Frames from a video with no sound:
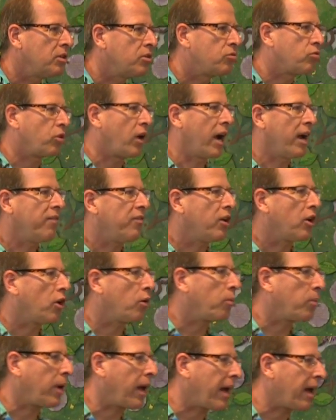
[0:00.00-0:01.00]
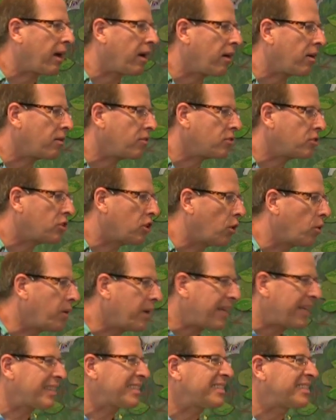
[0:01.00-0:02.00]
Driving around,
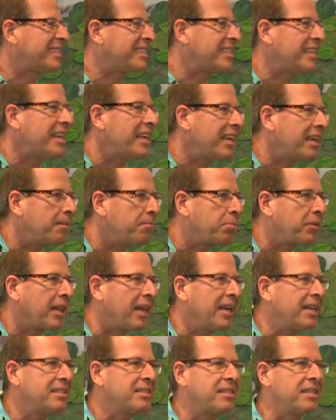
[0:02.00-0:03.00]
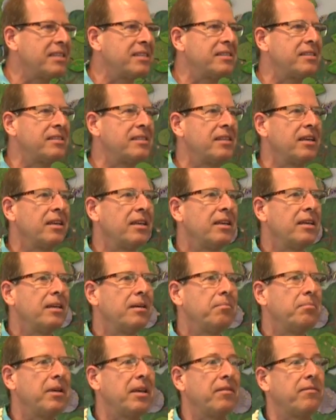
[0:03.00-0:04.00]
going and seeing places,
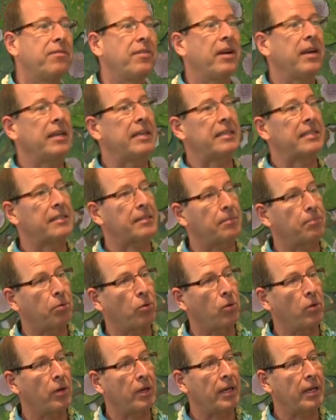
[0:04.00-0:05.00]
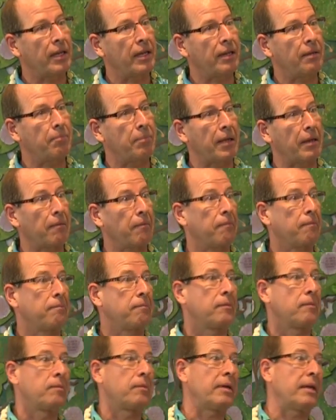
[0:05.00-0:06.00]
being very disappointed, being
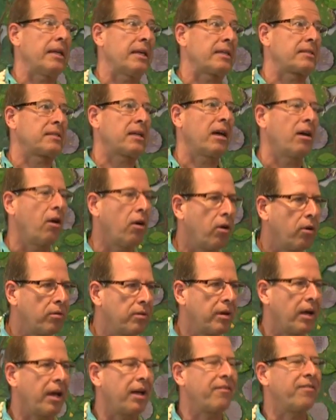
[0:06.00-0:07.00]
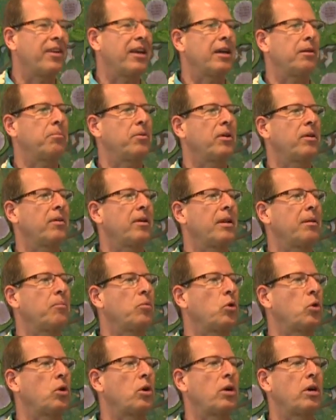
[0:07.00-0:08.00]
really excited, oh, not available
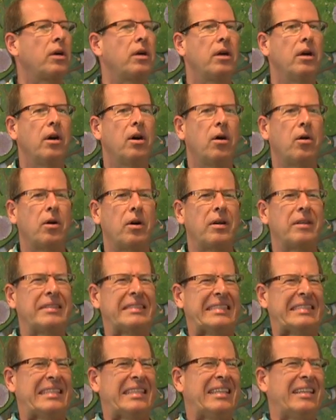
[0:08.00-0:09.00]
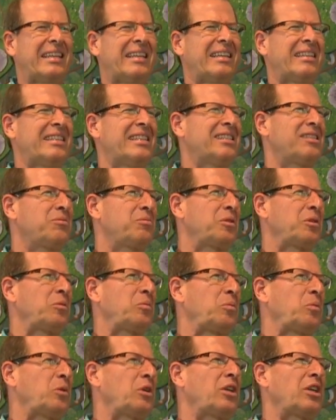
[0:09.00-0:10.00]
anymore, or this
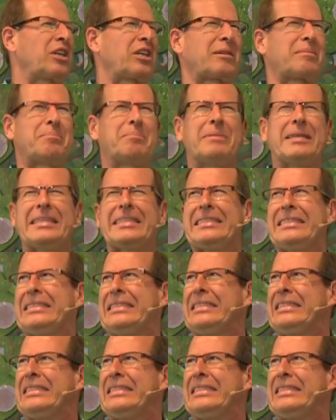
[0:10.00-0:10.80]
would work, but